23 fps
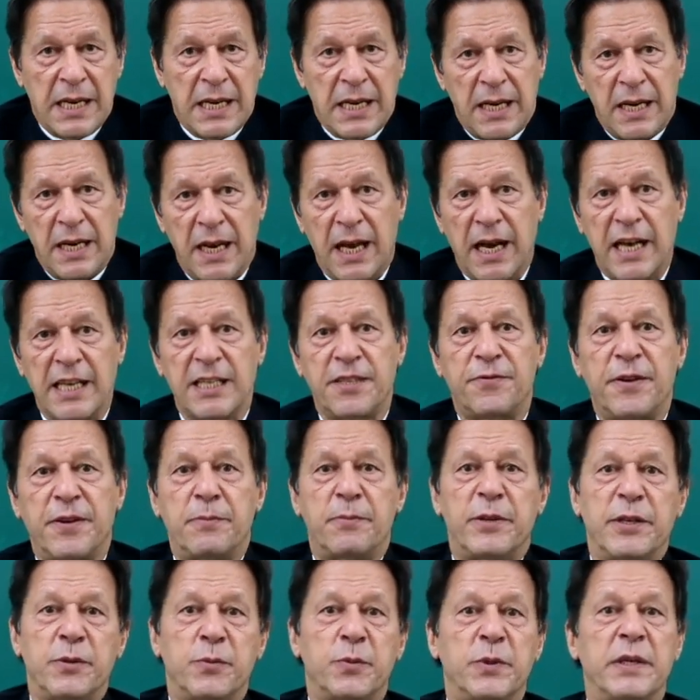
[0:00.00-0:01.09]
Last
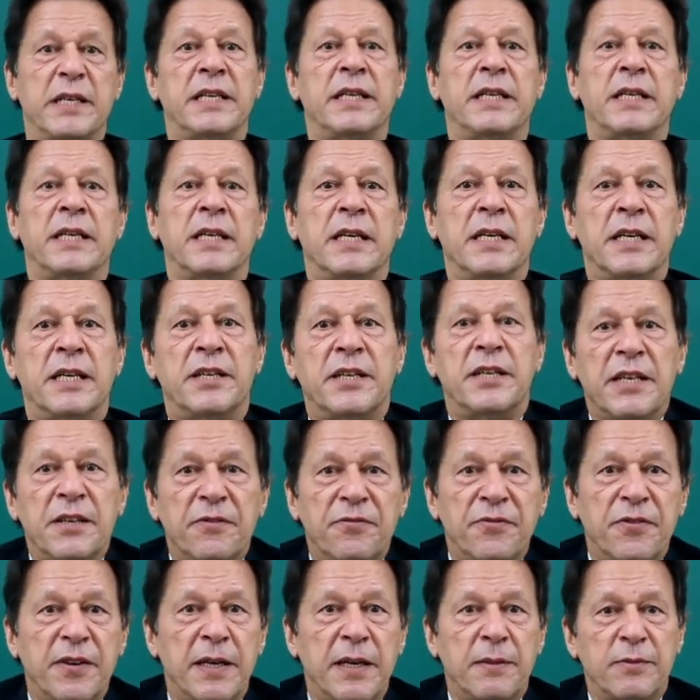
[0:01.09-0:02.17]
February, we
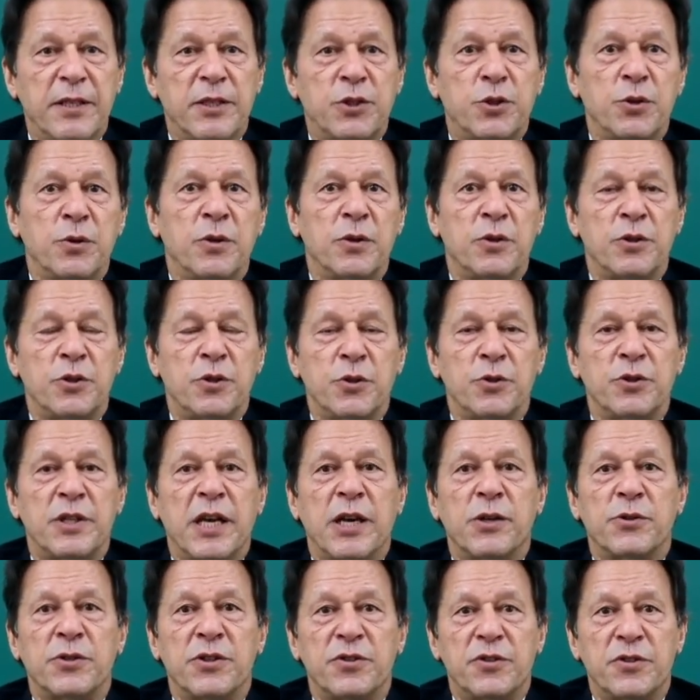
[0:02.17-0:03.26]
reaffirmed the
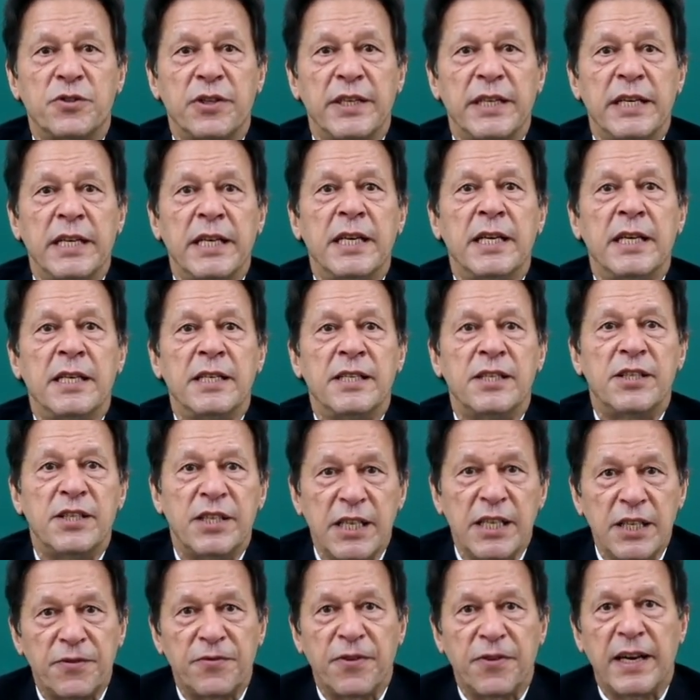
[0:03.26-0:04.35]
2003
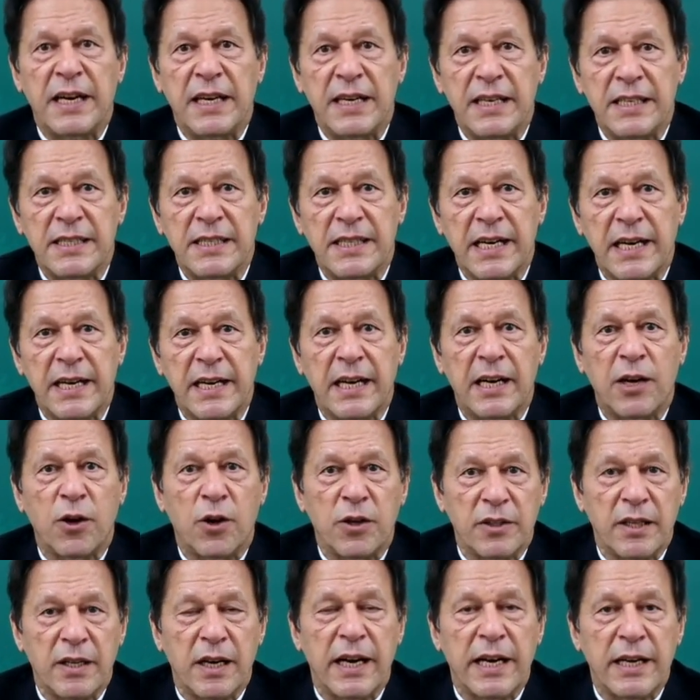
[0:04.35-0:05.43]
ceasefire understanding
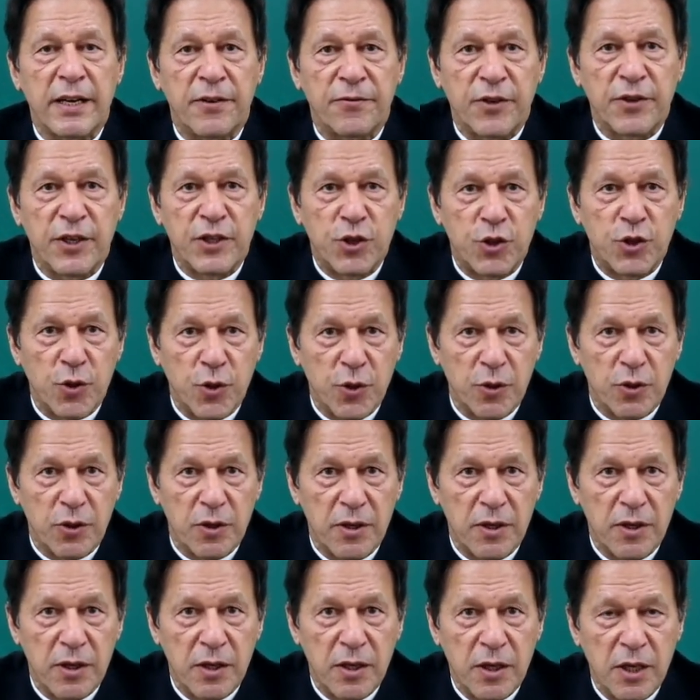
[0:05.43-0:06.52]
along the line of
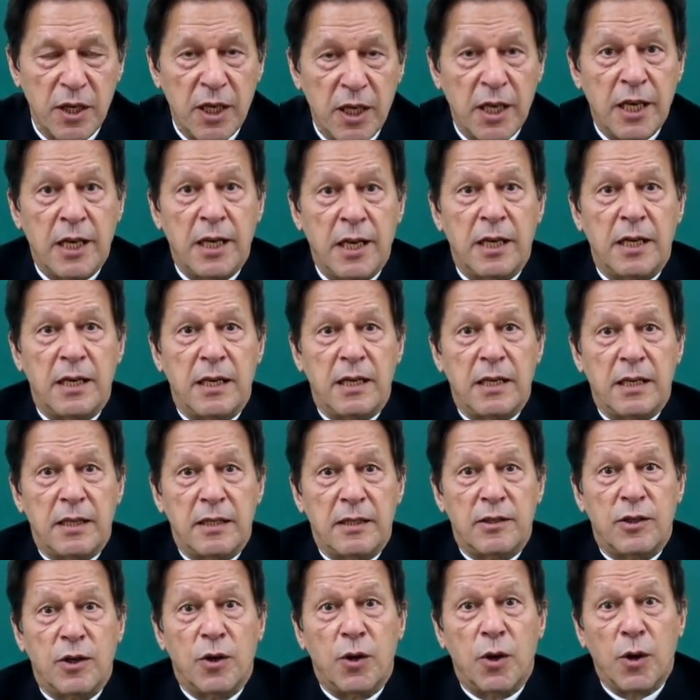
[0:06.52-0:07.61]
control.
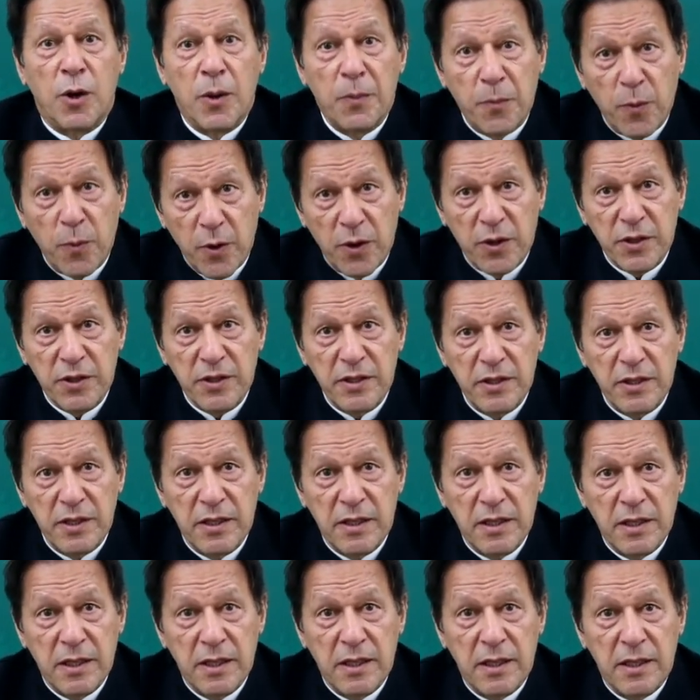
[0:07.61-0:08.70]
The hope was
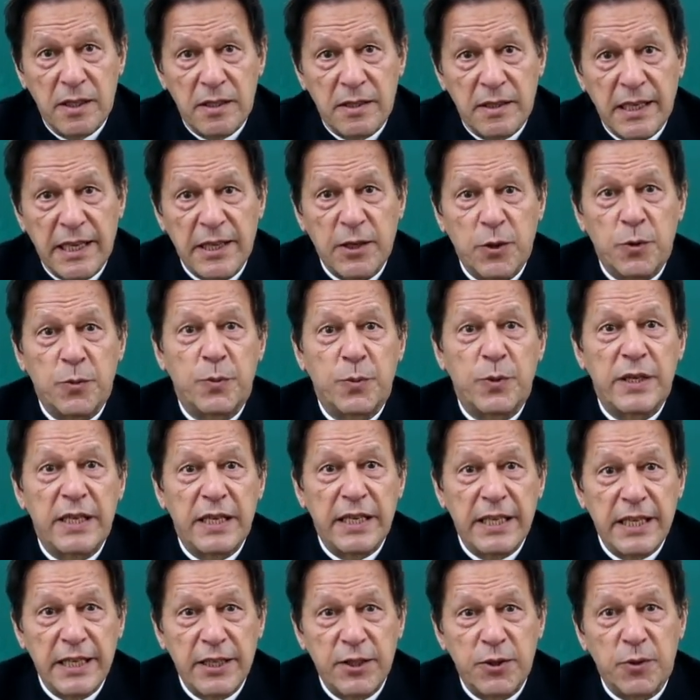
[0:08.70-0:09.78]
that it would
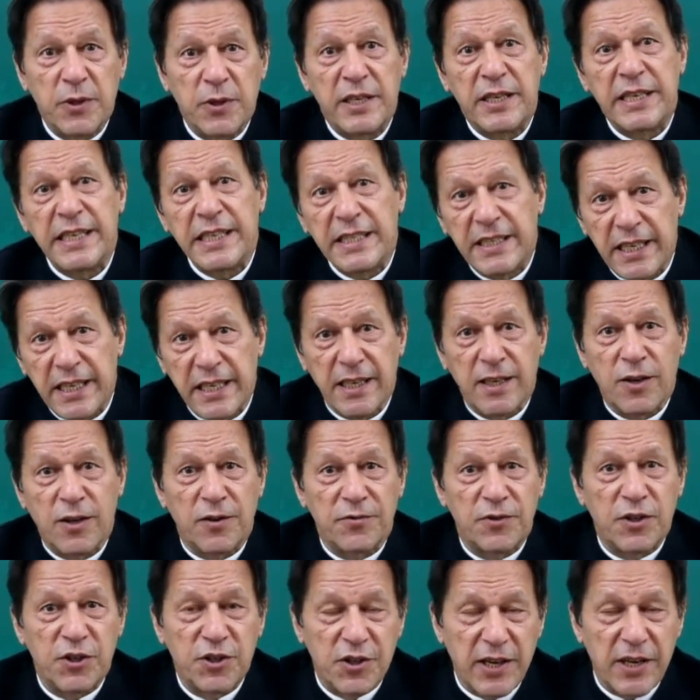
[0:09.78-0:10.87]
lead to a rethink of
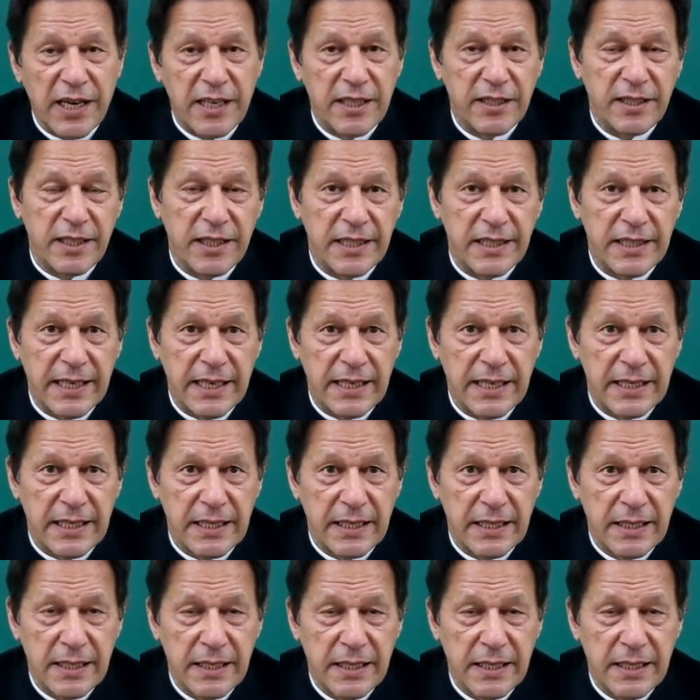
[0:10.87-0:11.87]
the strategy in Delhi.